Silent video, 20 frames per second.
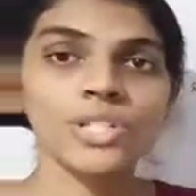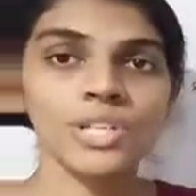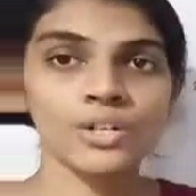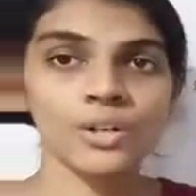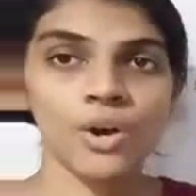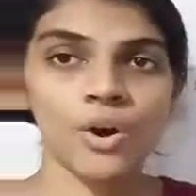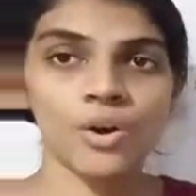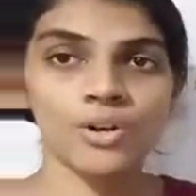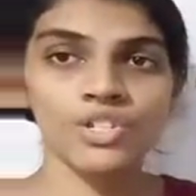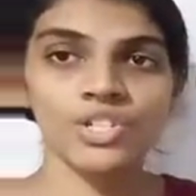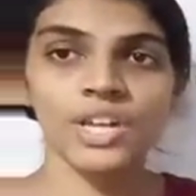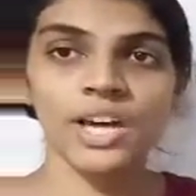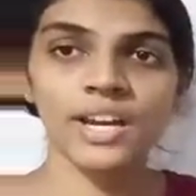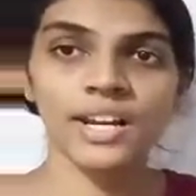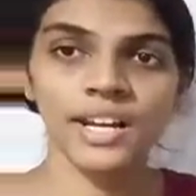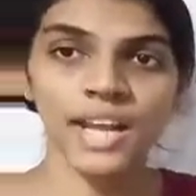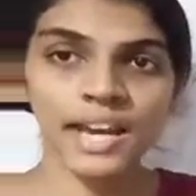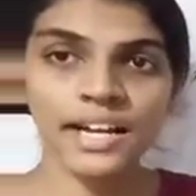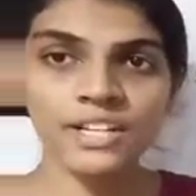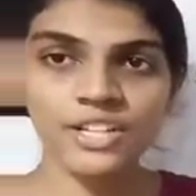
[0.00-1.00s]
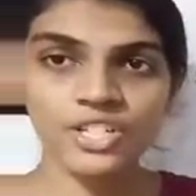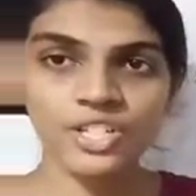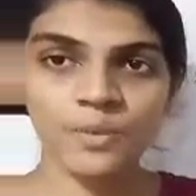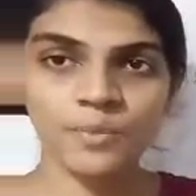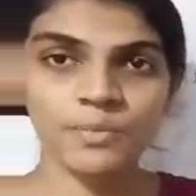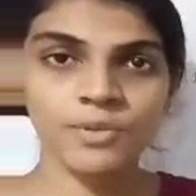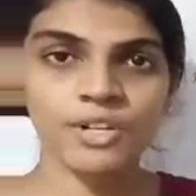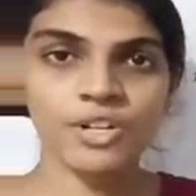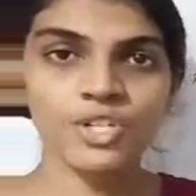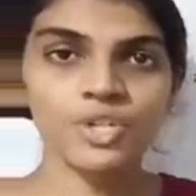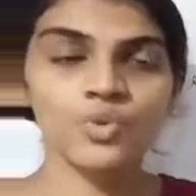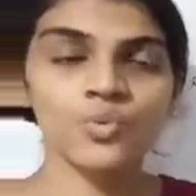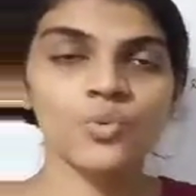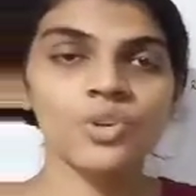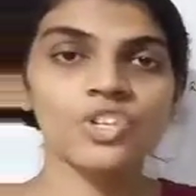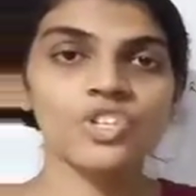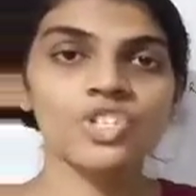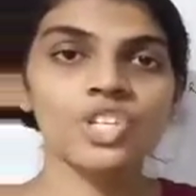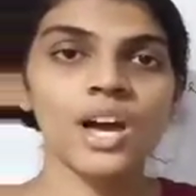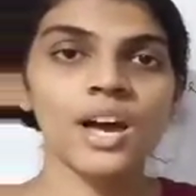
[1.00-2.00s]
and cones are light receptors
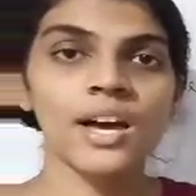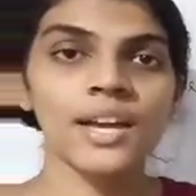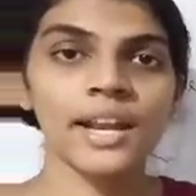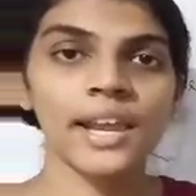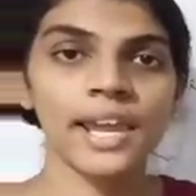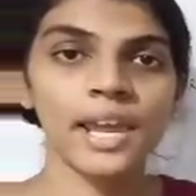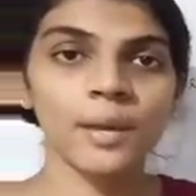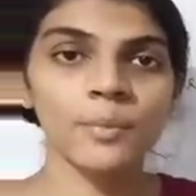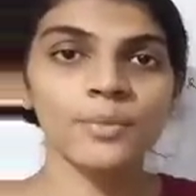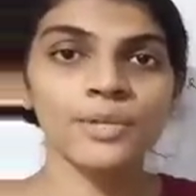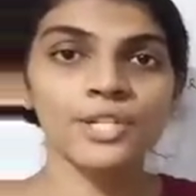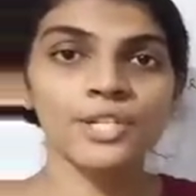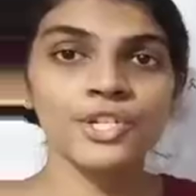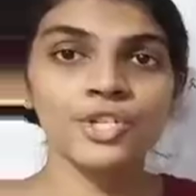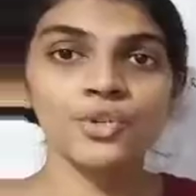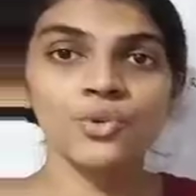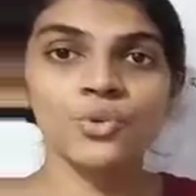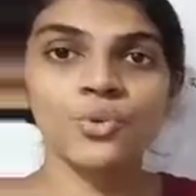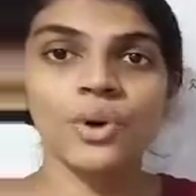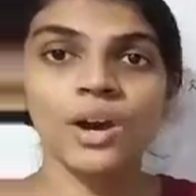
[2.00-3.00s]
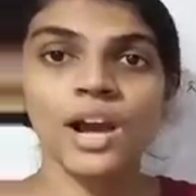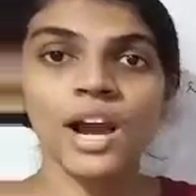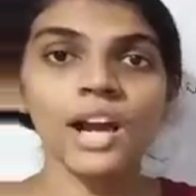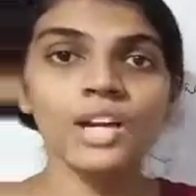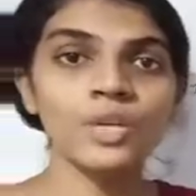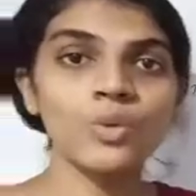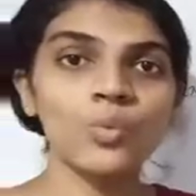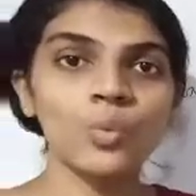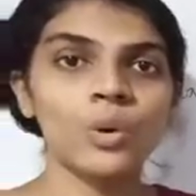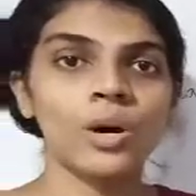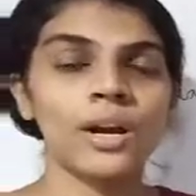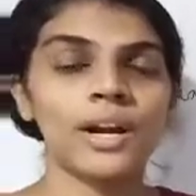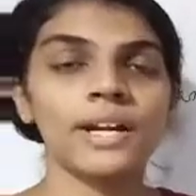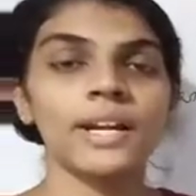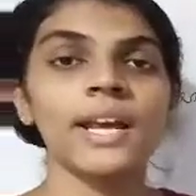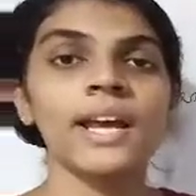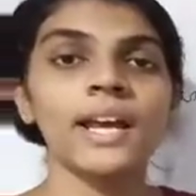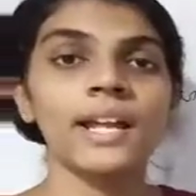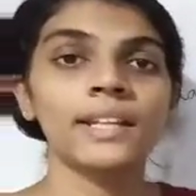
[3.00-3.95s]
which are able to convert